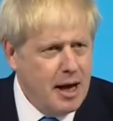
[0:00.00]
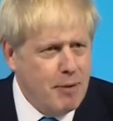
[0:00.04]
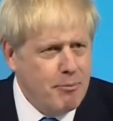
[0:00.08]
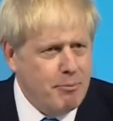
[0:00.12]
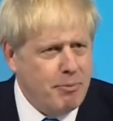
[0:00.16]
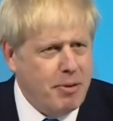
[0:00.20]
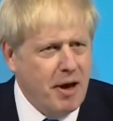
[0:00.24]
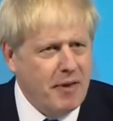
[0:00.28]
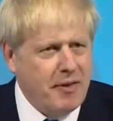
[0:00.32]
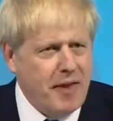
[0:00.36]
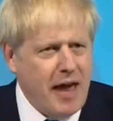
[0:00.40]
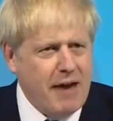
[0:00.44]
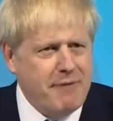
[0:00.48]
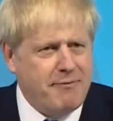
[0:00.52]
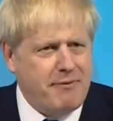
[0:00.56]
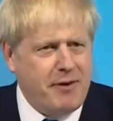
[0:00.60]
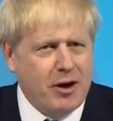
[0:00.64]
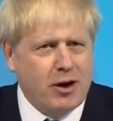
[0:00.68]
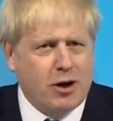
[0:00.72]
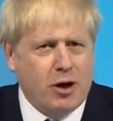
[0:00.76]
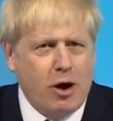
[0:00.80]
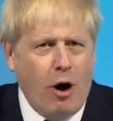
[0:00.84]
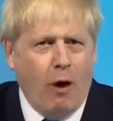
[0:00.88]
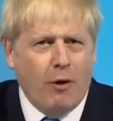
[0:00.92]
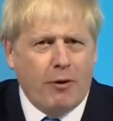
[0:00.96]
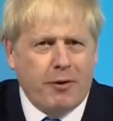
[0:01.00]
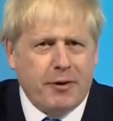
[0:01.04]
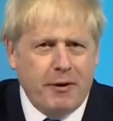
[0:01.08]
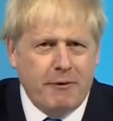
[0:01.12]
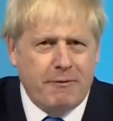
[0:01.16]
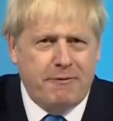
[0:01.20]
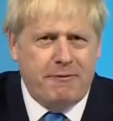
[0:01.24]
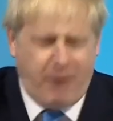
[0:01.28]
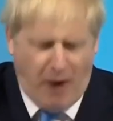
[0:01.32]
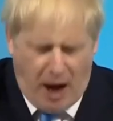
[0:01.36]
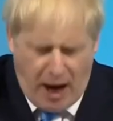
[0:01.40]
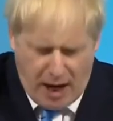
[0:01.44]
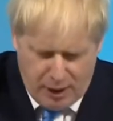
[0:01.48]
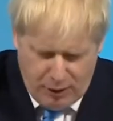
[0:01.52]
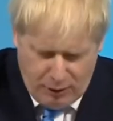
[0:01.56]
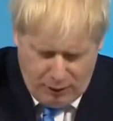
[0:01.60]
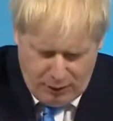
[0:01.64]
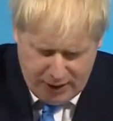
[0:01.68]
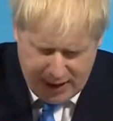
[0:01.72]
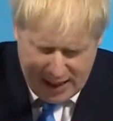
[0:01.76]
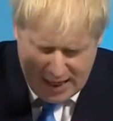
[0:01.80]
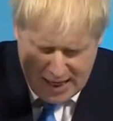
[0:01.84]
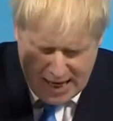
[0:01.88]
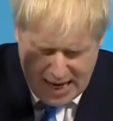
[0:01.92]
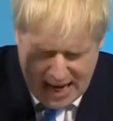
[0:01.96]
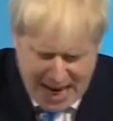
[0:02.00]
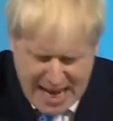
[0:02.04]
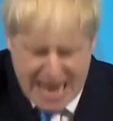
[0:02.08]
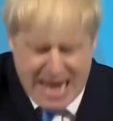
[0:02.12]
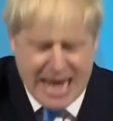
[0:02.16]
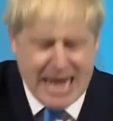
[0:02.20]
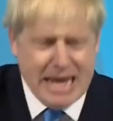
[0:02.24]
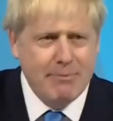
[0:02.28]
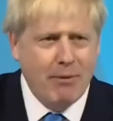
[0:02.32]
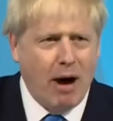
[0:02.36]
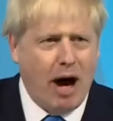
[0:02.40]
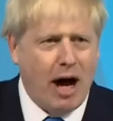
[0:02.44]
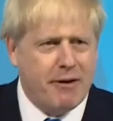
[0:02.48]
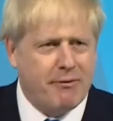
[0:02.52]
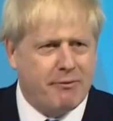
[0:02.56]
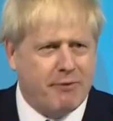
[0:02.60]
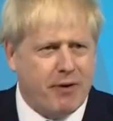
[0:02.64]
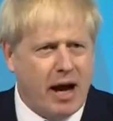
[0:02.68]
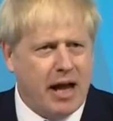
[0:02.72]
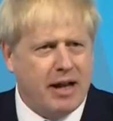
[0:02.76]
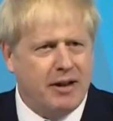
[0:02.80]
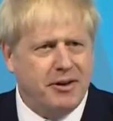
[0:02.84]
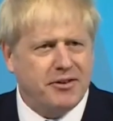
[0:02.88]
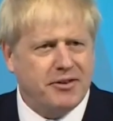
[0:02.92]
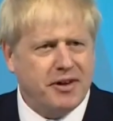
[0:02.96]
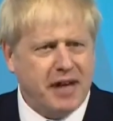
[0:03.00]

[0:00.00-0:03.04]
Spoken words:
But they forgot the final E, my friends.